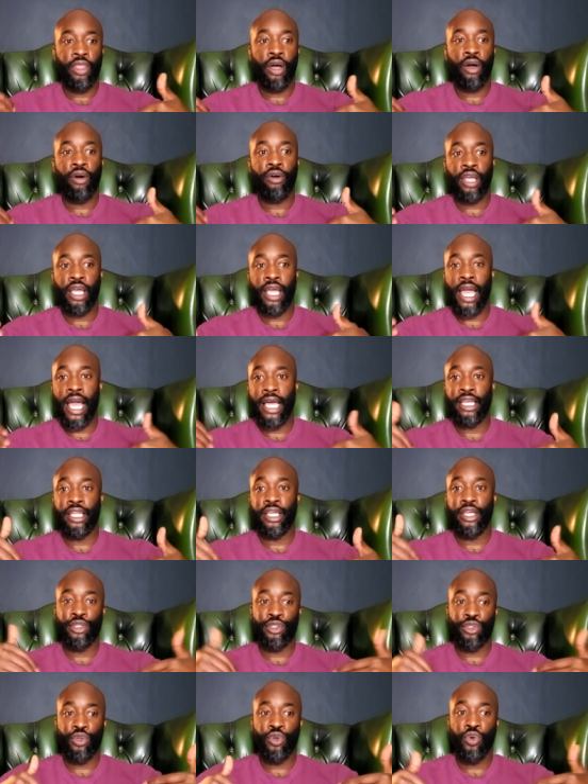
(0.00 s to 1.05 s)
that, okay, Ade
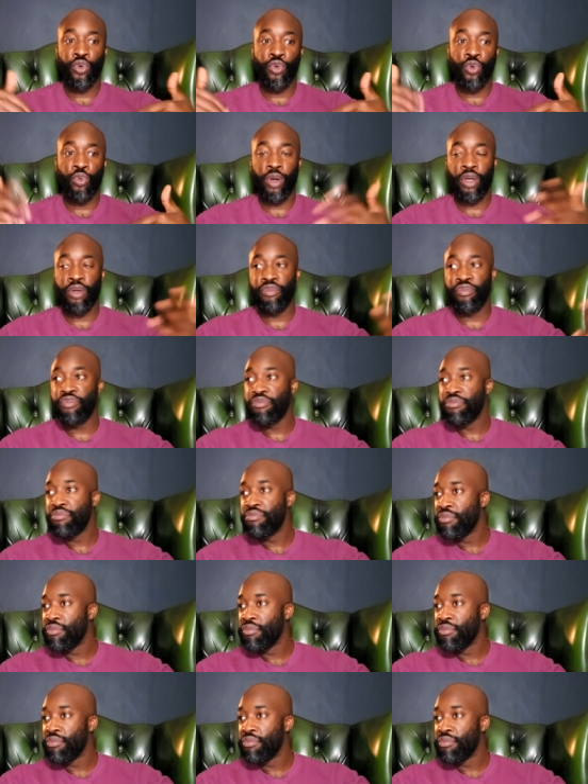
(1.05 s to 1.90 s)
is cool with,